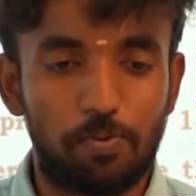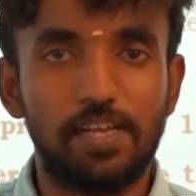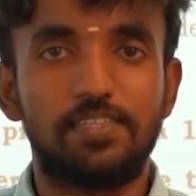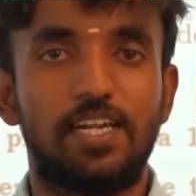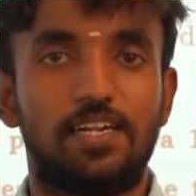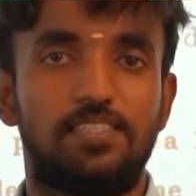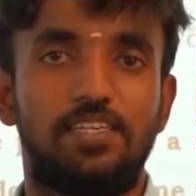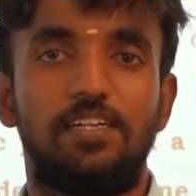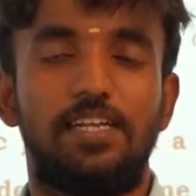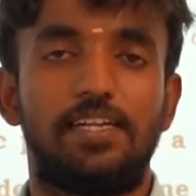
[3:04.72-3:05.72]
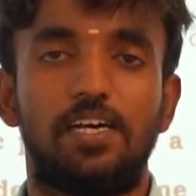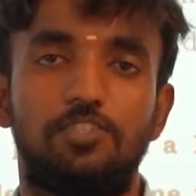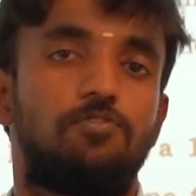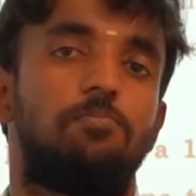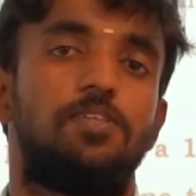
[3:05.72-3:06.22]
bring statistical data
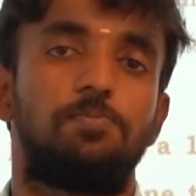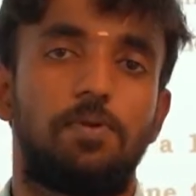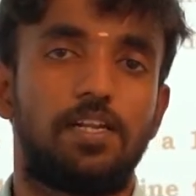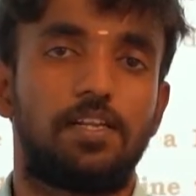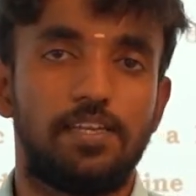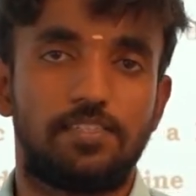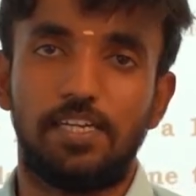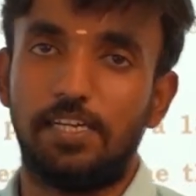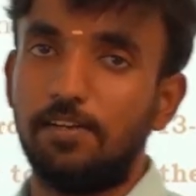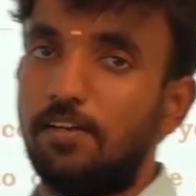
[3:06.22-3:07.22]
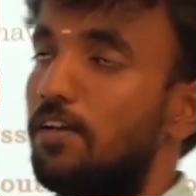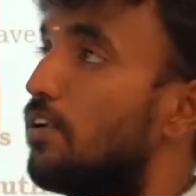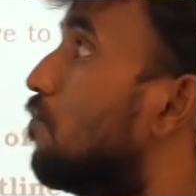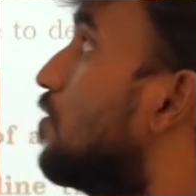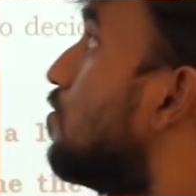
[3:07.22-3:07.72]
from this particular case study.
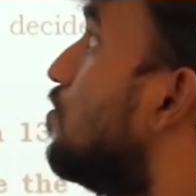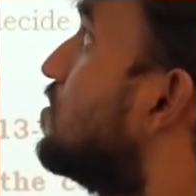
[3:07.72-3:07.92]
Now we are going to